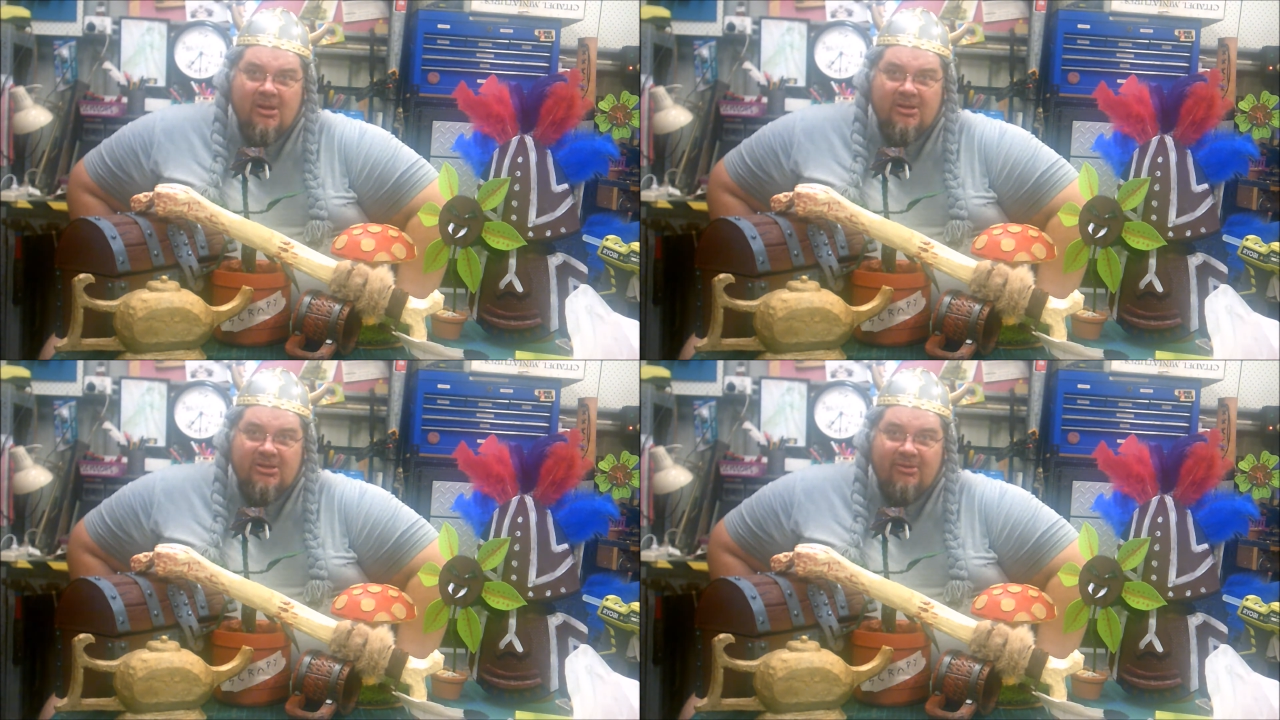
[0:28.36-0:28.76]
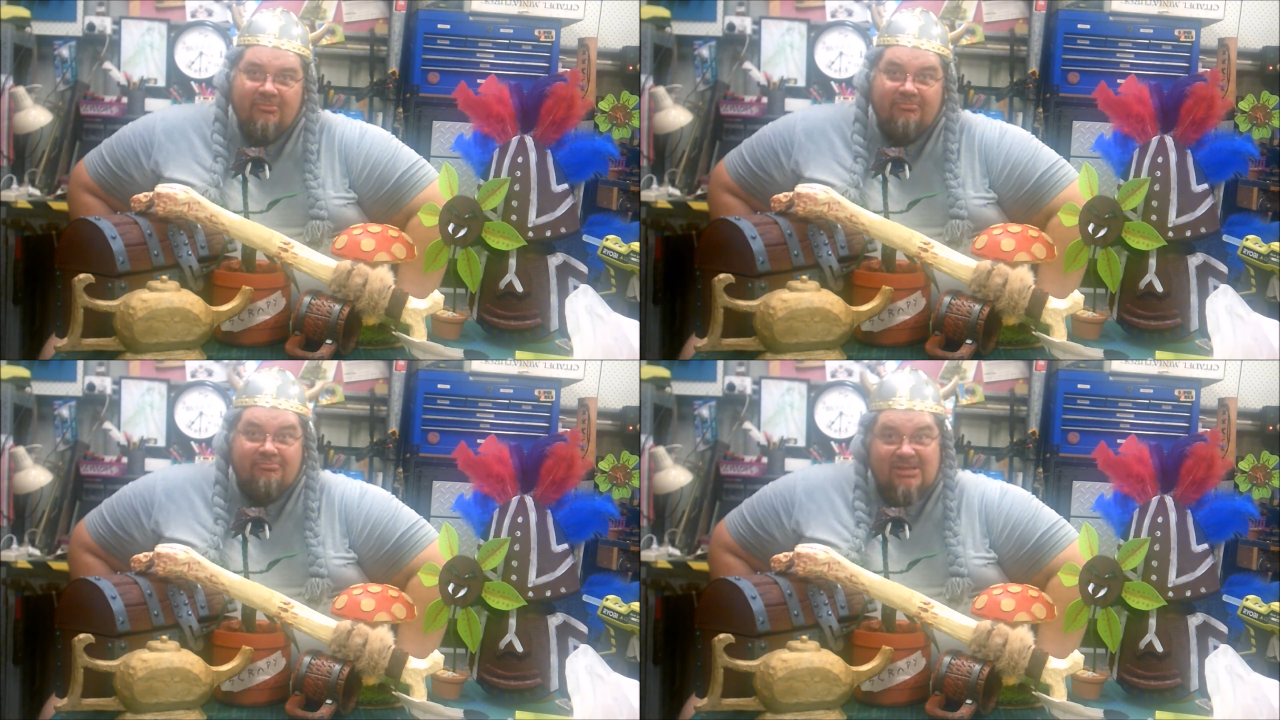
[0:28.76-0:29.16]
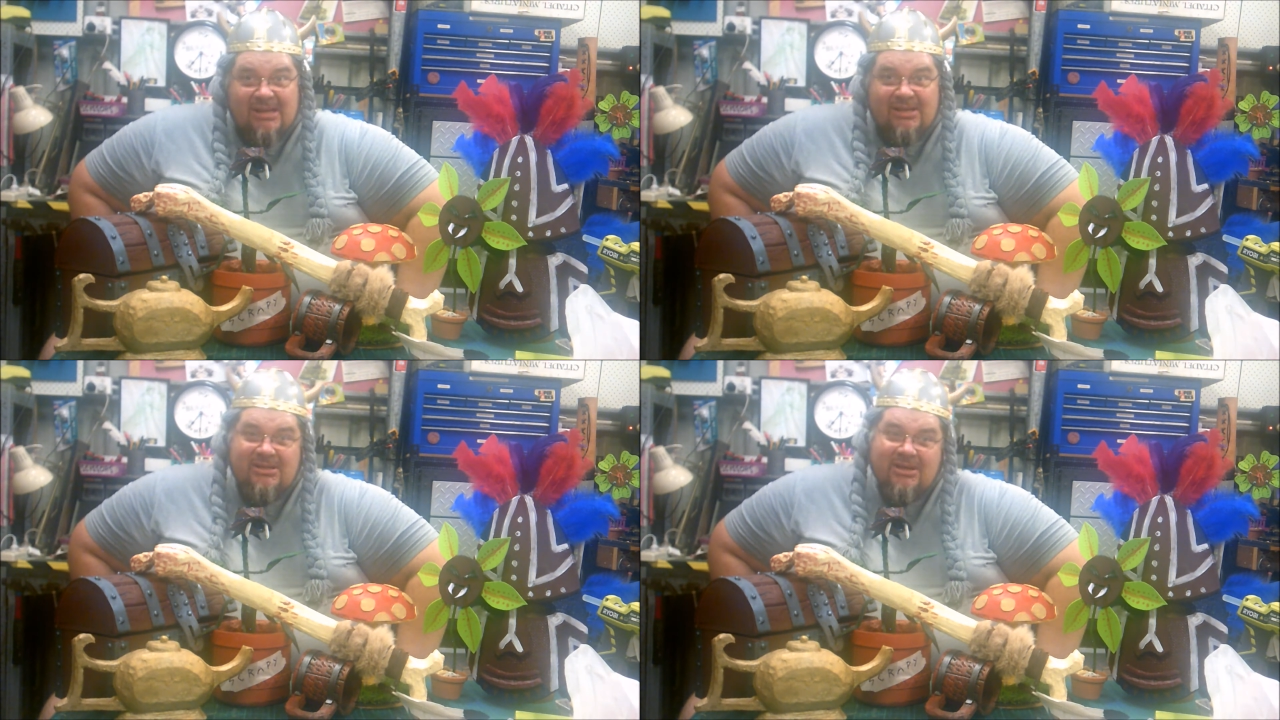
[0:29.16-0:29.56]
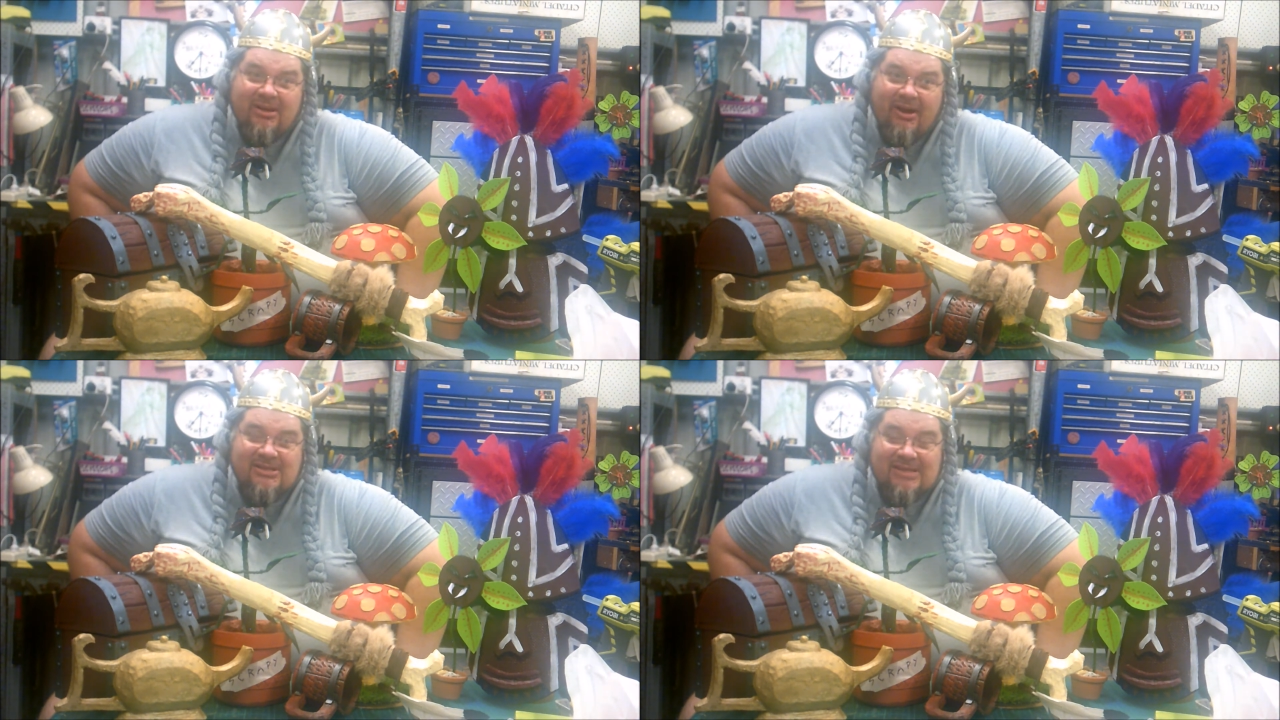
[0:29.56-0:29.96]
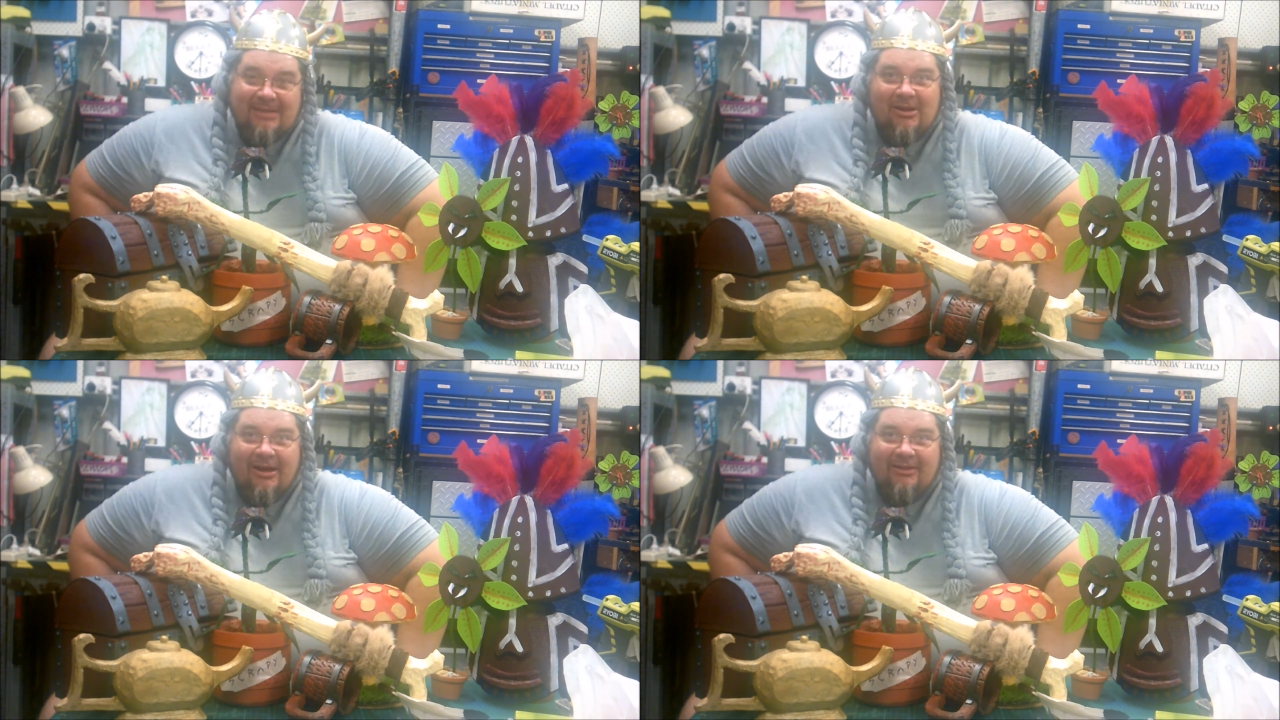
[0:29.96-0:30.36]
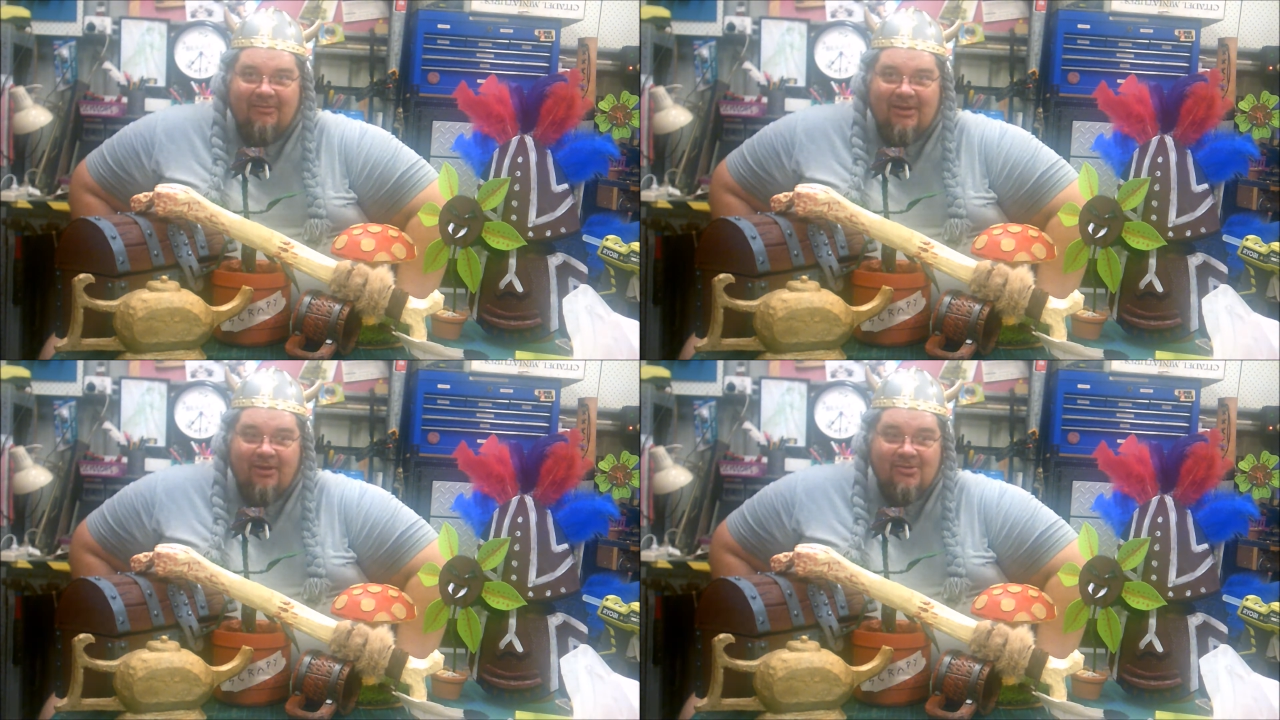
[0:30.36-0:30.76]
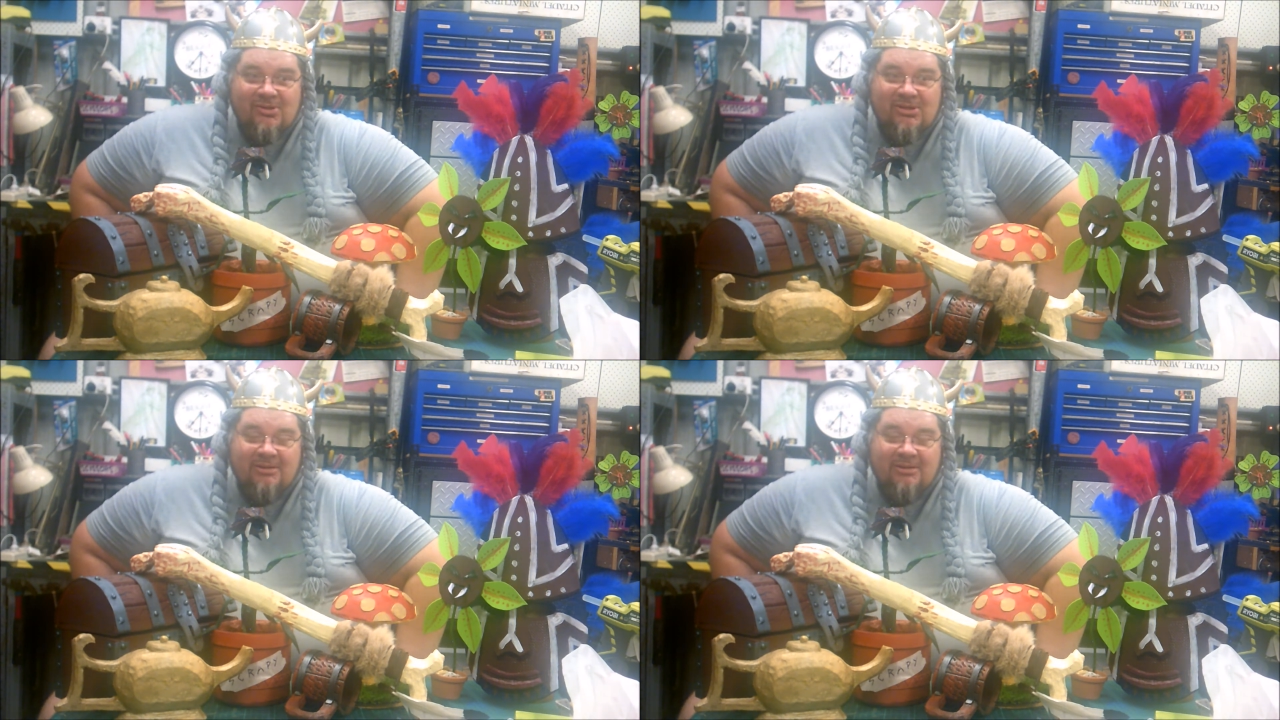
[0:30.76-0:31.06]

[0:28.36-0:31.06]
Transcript: So, since you guys seem to like the videos,